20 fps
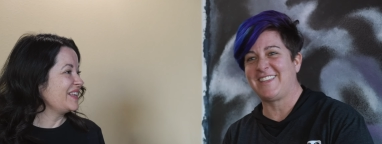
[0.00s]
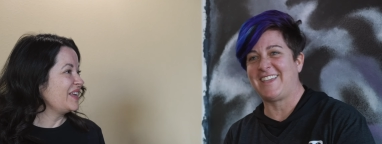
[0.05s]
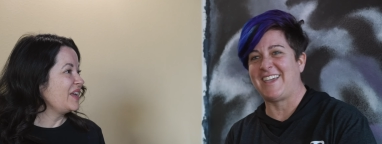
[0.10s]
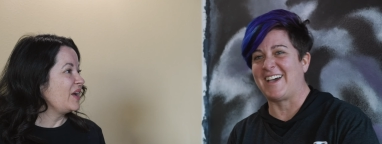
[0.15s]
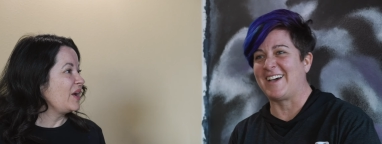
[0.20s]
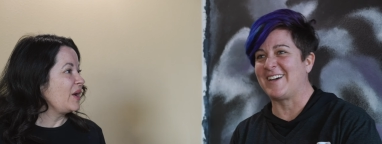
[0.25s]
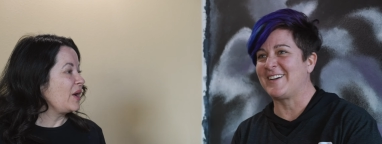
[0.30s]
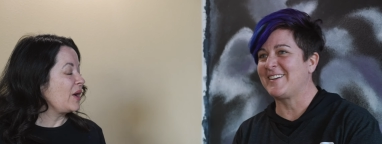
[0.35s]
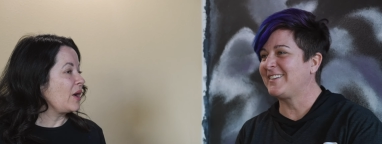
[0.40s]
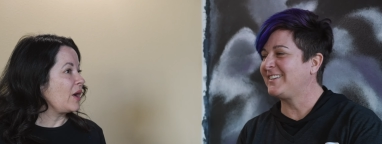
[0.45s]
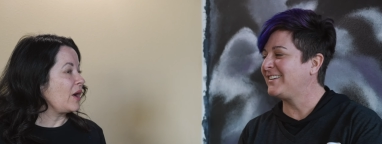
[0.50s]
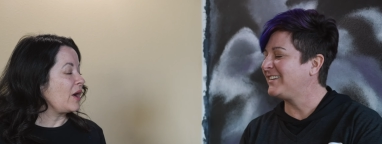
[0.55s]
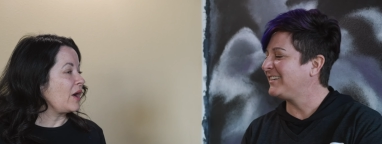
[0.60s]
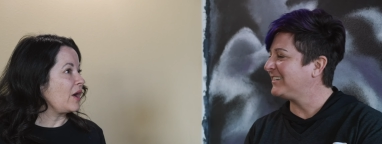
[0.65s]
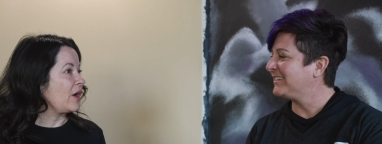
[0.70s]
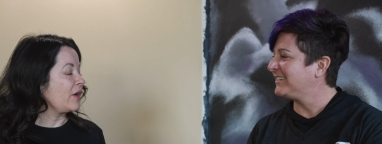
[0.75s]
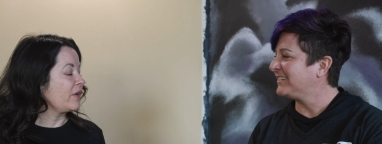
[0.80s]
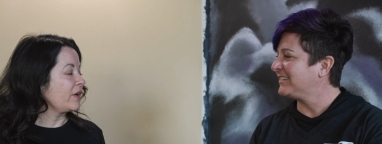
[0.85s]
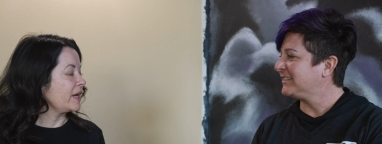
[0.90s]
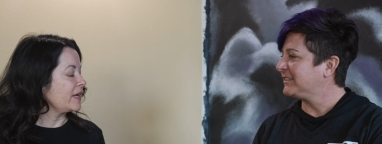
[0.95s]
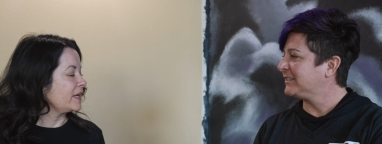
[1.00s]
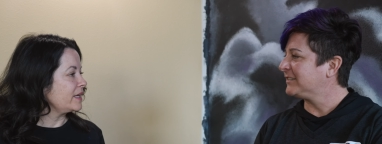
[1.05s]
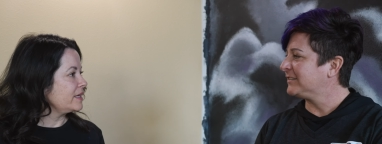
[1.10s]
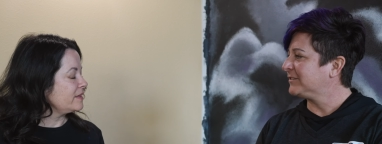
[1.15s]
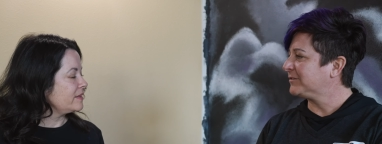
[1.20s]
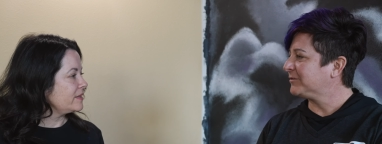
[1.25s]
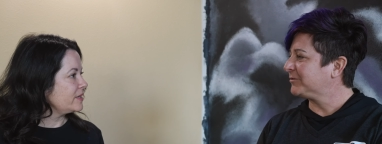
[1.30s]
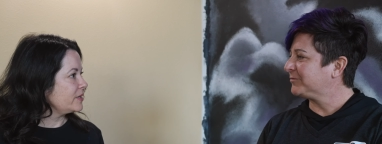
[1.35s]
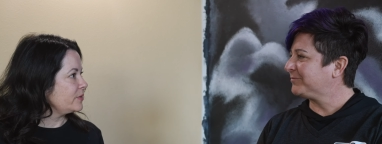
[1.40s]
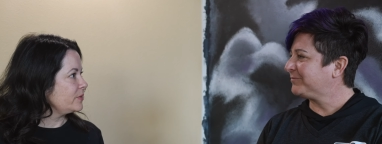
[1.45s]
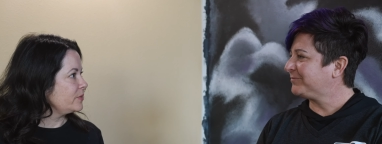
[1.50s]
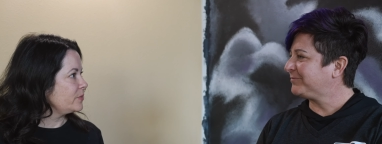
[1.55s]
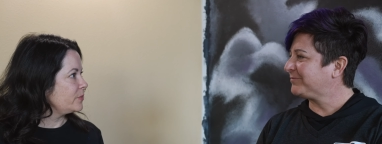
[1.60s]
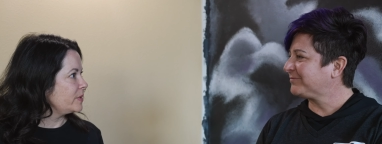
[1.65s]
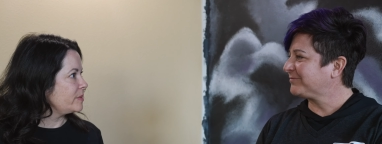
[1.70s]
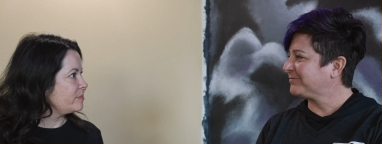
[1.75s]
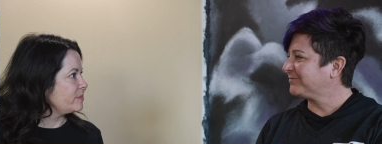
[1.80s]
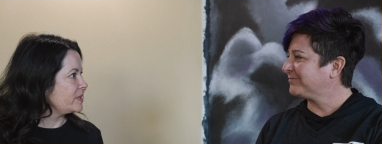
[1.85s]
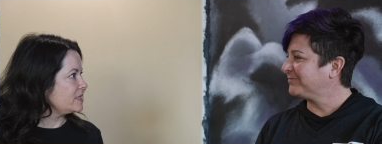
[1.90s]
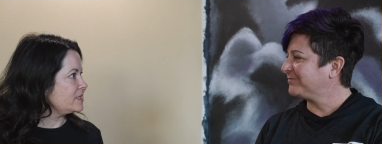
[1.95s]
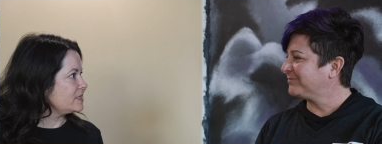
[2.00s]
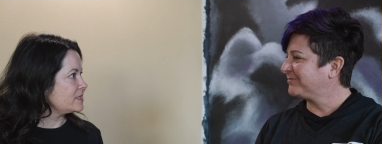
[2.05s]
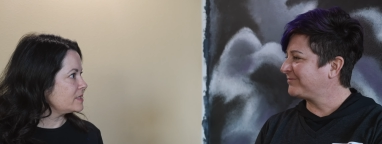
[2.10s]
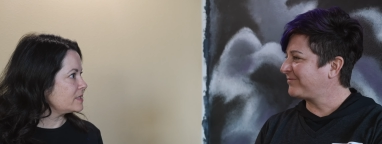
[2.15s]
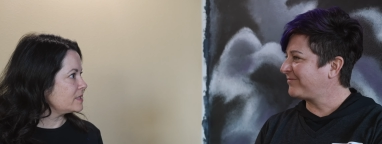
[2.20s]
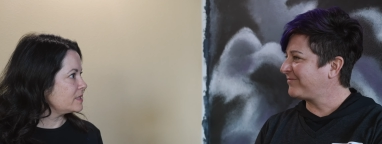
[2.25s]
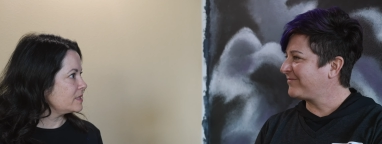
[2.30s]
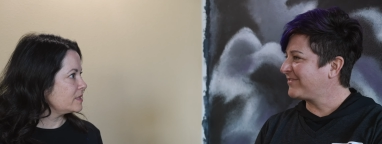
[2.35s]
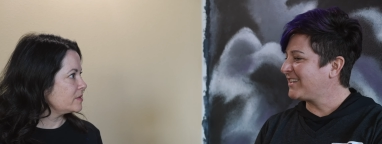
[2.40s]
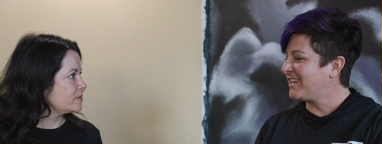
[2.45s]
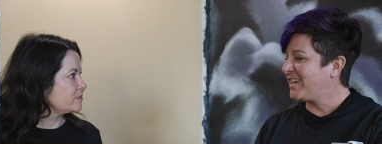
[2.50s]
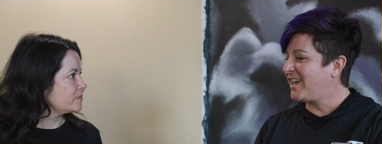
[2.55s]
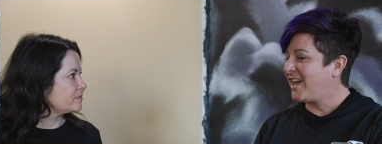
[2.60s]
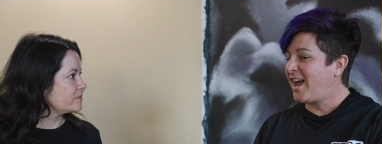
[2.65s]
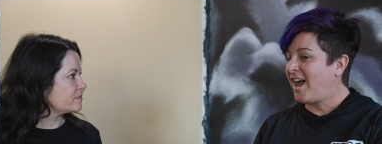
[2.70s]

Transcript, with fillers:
Speaker 1: yeah. All right, anything we missed?